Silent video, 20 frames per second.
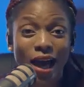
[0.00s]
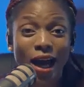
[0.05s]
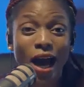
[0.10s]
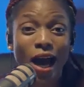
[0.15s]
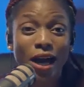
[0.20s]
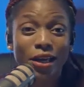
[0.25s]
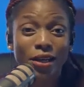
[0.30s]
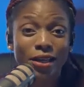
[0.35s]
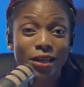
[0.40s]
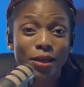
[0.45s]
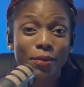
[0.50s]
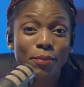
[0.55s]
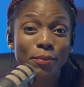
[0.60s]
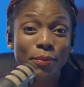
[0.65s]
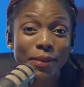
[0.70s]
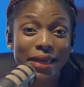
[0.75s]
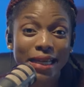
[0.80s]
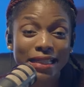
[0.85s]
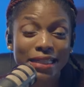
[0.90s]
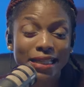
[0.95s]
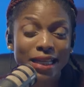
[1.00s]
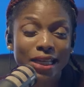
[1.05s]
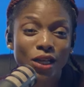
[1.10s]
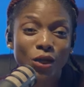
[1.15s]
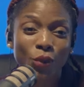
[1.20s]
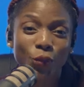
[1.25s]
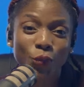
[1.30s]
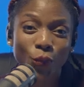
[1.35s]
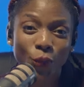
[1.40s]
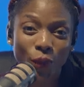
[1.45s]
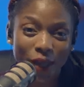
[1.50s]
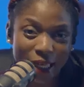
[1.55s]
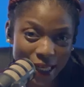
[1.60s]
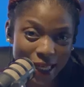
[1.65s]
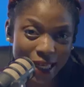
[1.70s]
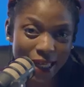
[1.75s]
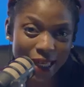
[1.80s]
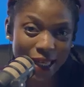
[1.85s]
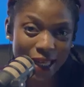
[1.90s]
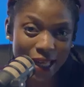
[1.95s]
another
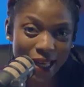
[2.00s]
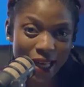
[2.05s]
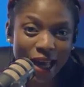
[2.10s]
mid-week.